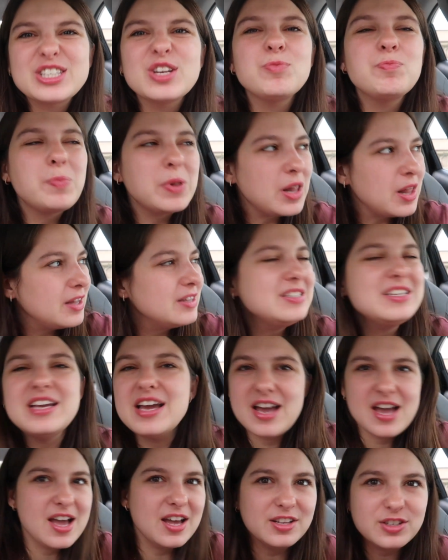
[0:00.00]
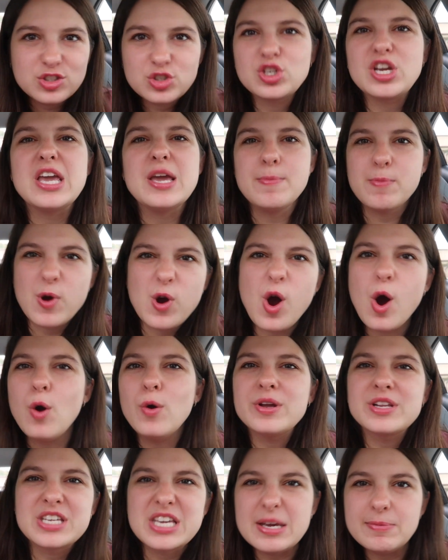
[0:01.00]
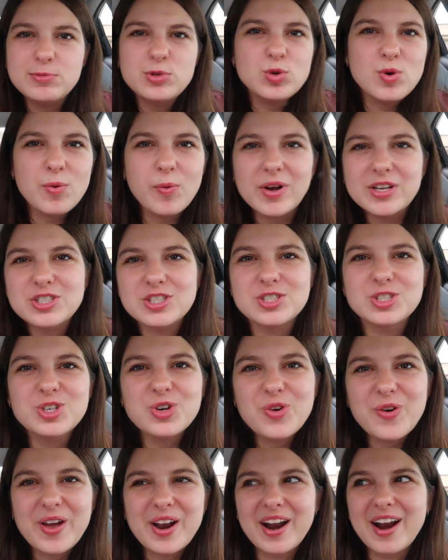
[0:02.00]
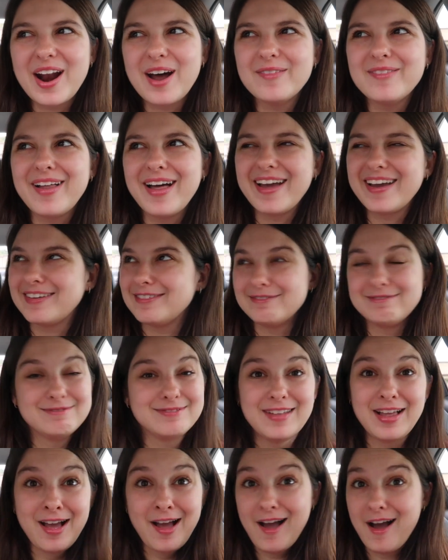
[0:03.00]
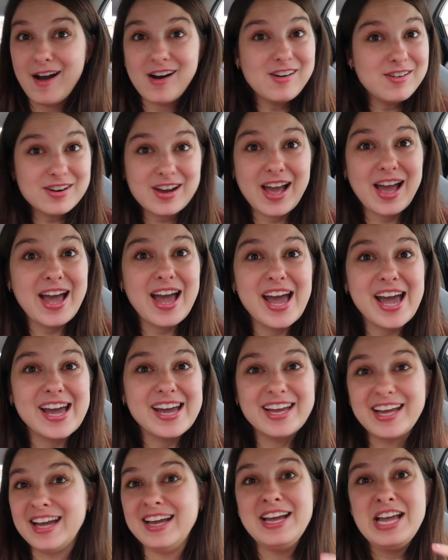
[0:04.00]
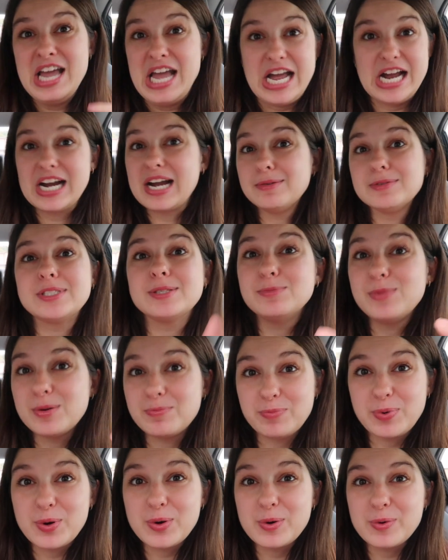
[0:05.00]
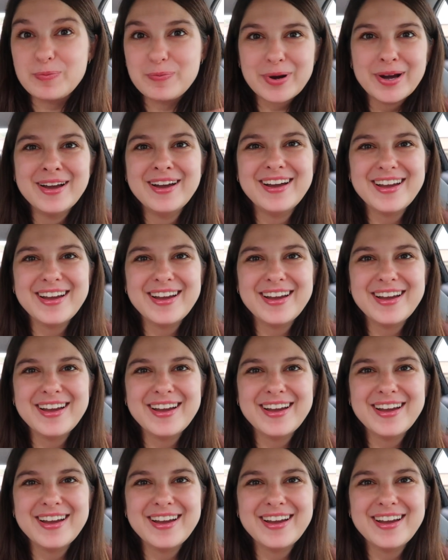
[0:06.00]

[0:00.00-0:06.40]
the point. Yeah, keep going, keep doing what you're doing." And I'm like, "Okay, here comes some more poop."